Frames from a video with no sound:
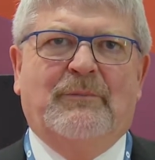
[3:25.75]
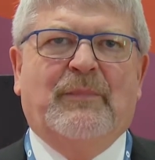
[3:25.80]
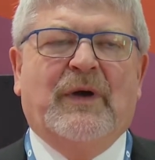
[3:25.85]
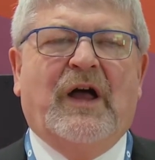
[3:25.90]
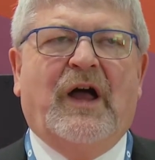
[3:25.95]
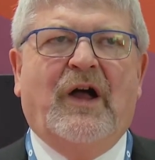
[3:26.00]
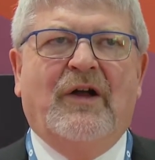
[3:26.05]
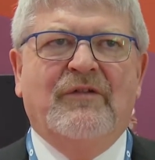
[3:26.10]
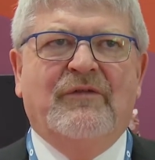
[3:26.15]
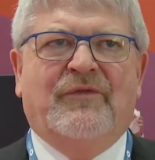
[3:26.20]

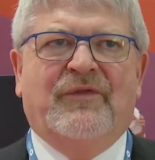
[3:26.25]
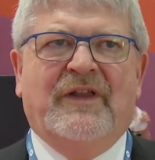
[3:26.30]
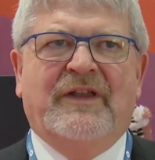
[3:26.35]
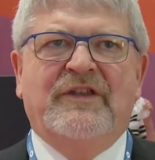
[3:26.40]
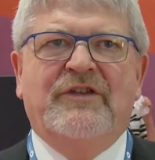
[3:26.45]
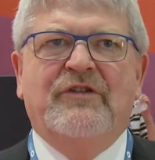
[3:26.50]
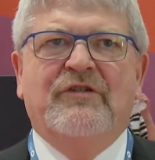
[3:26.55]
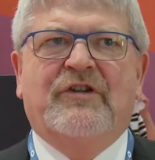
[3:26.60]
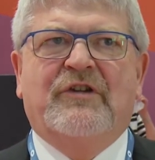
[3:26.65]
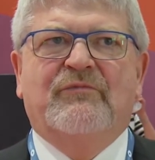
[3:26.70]
But
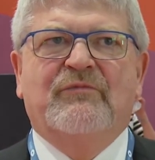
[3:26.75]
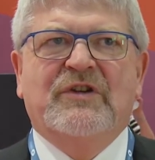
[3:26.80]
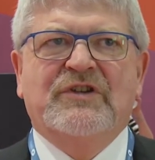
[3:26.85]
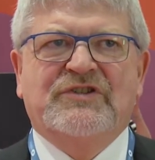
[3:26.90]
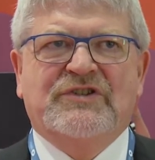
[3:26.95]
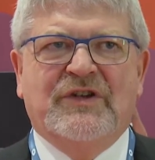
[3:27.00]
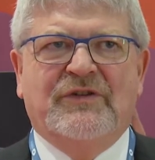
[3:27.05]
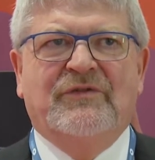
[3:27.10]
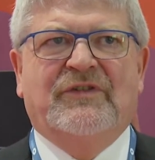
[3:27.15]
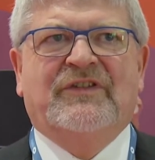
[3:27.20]
hopefully, you can
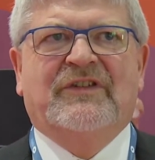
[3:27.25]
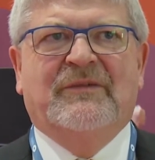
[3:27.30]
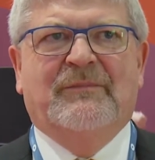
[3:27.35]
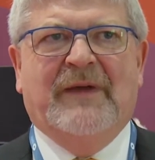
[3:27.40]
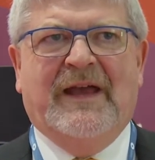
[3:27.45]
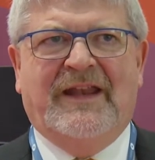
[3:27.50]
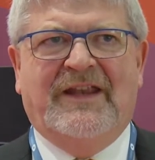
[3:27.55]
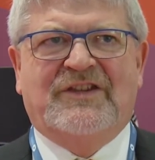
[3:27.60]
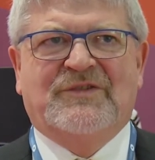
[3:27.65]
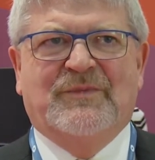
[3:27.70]
reduce the
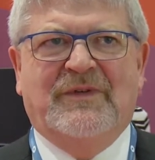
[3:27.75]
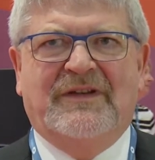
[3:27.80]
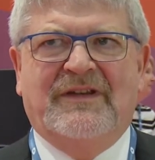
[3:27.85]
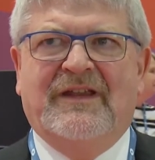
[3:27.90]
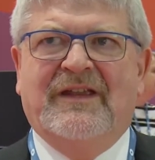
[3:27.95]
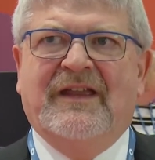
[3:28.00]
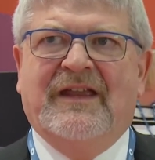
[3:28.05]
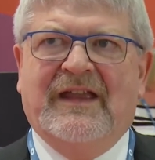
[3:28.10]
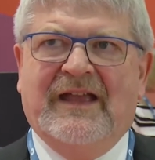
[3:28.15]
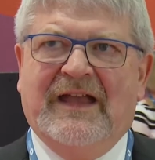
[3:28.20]

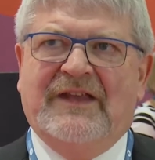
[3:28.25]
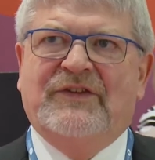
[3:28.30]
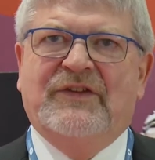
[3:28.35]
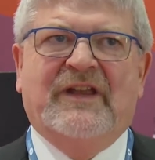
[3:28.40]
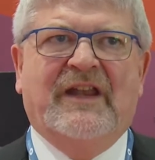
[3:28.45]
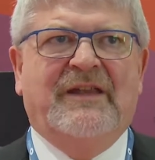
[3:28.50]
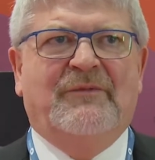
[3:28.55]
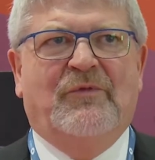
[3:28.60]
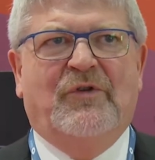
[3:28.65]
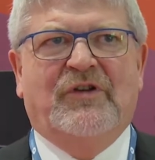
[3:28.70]
management as
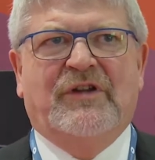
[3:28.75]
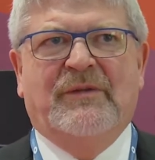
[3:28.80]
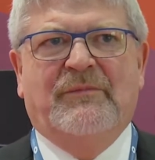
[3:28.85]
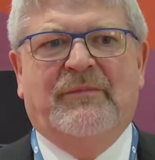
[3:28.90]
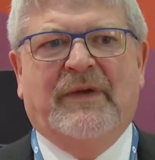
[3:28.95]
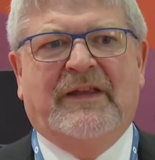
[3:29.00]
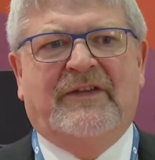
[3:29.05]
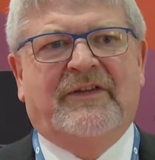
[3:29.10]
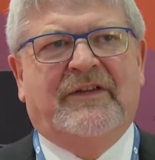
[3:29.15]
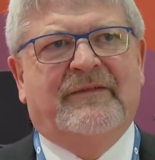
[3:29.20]
you get it
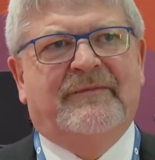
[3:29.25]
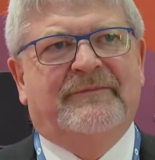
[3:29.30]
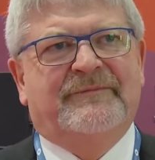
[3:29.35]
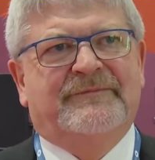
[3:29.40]
working better.